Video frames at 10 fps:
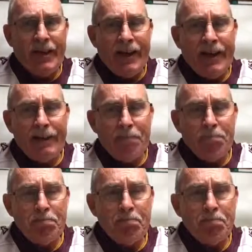
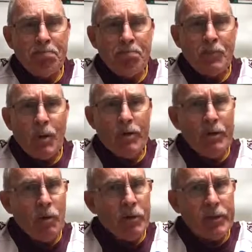I
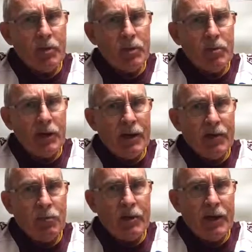don't know what they were doing
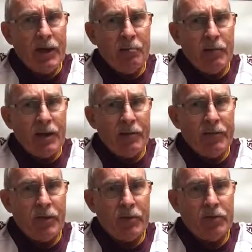last weekend, but they
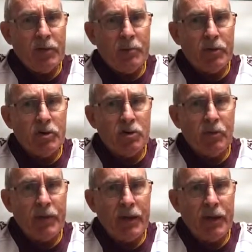fell asleep on the job.